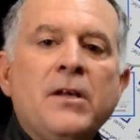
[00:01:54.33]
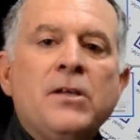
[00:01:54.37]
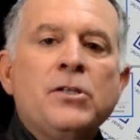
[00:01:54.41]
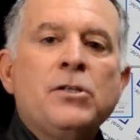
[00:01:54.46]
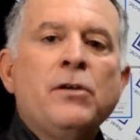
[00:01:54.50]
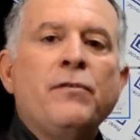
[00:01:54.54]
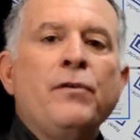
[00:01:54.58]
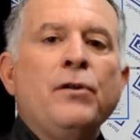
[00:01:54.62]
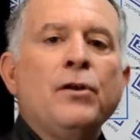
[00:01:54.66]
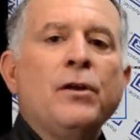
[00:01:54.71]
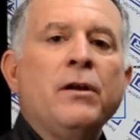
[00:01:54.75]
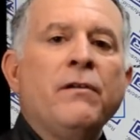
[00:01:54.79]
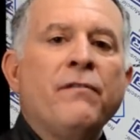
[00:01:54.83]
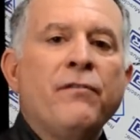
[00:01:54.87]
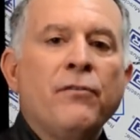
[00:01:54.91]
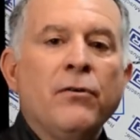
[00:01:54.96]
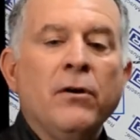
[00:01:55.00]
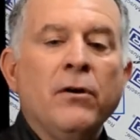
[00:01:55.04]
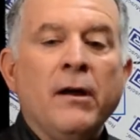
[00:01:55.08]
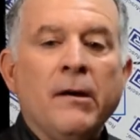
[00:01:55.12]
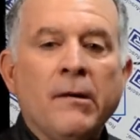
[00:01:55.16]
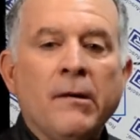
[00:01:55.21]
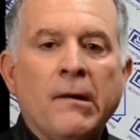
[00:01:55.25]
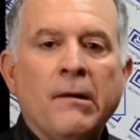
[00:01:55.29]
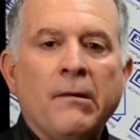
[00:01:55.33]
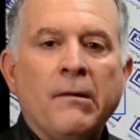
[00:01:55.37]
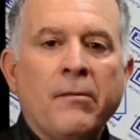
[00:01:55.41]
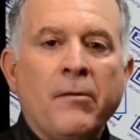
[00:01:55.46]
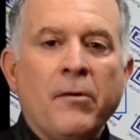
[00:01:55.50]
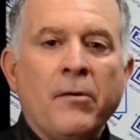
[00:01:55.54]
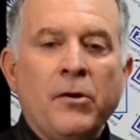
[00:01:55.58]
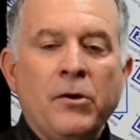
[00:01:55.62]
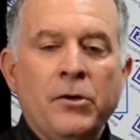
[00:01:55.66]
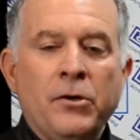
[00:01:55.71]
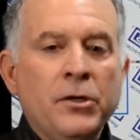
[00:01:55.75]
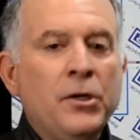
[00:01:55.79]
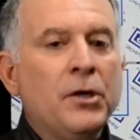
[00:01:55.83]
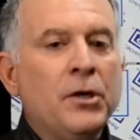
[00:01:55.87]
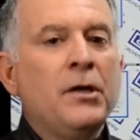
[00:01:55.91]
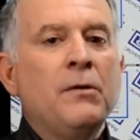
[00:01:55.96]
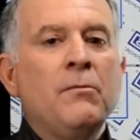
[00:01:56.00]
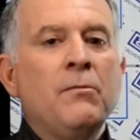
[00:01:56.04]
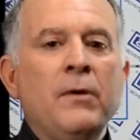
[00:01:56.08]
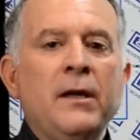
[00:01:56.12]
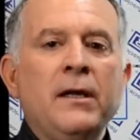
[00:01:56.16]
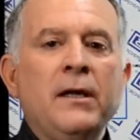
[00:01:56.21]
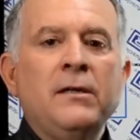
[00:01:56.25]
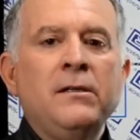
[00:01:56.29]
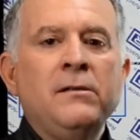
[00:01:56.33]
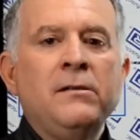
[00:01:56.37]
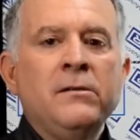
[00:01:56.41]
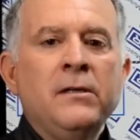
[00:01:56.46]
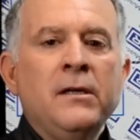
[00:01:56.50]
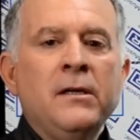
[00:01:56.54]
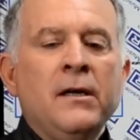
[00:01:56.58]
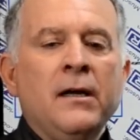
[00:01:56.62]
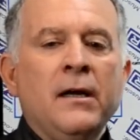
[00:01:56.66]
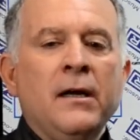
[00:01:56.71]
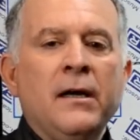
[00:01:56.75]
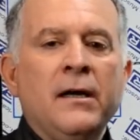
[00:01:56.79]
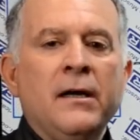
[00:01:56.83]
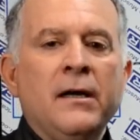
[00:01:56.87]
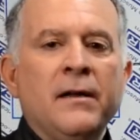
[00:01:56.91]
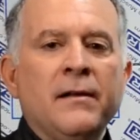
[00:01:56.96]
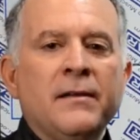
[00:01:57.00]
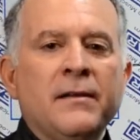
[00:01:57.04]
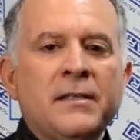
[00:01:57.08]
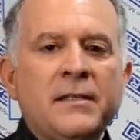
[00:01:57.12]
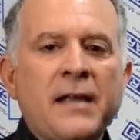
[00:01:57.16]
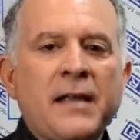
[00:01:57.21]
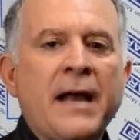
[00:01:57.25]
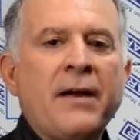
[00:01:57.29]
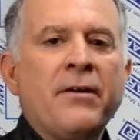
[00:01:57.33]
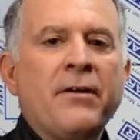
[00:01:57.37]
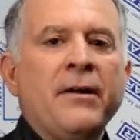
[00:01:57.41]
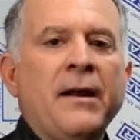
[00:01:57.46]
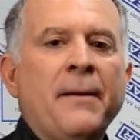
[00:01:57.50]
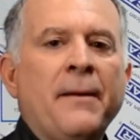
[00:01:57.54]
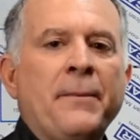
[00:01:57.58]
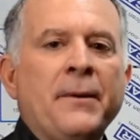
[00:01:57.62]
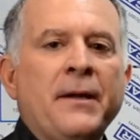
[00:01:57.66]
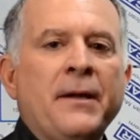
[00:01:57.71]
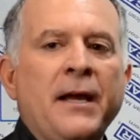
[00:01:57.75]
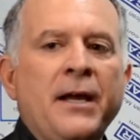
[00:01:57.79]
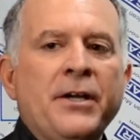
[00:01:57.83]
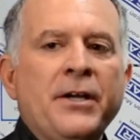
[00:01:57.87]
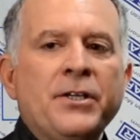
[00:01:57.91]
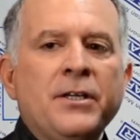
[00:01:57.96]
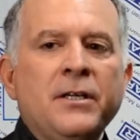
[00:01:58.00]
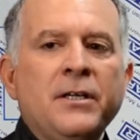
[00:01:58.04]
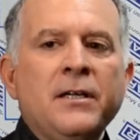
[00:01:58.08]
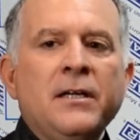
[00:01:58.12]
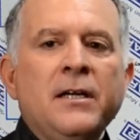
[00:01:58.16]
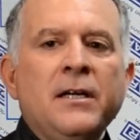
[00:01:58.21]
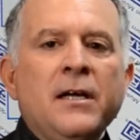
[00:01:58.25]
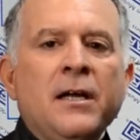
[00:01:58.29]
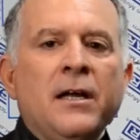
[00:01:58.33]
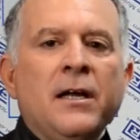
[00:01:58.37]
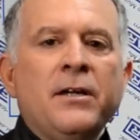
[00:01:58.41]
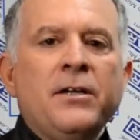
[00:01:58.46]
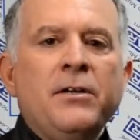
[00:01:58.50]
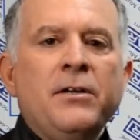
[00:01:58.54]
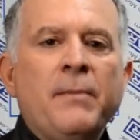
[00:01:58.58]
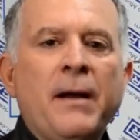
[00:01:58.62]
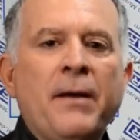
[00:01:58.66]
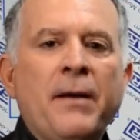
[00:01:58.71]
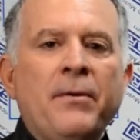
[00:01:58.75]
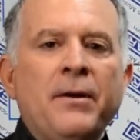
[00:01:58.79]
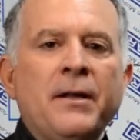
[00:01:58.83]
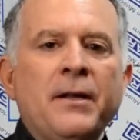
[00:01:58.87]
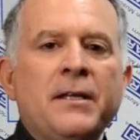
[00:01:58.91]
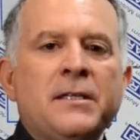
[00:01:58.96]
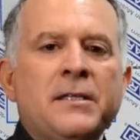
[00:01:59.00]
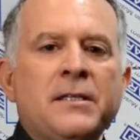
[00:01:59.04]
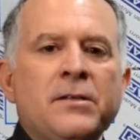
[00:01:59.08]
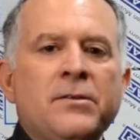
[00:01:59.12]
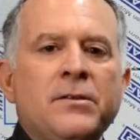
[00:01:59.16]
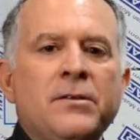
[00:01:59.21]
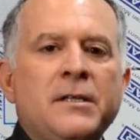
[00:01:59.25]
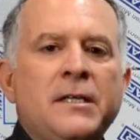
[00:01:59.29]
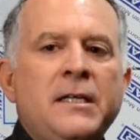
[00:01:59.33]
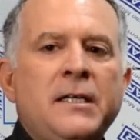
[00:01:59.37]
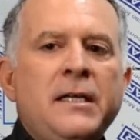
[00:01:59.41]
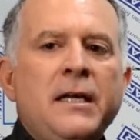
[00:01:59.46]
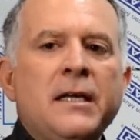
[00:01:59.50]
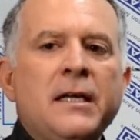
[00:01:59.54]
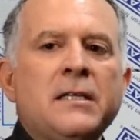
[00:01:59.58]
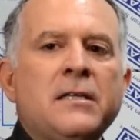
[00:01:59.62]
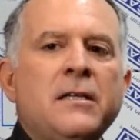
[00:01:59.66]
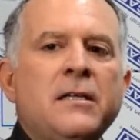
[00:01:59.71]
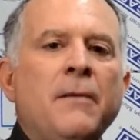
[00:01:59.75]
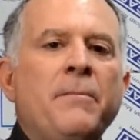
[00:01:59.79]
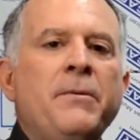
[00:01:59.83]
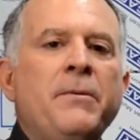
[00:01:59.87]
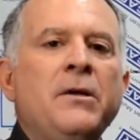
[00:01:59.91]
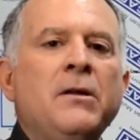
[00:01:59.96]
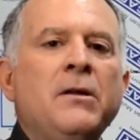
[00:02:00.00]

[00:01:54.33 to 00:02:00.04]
So if you're looking for a good looking wheel, staggered application, you might want to consider the TSW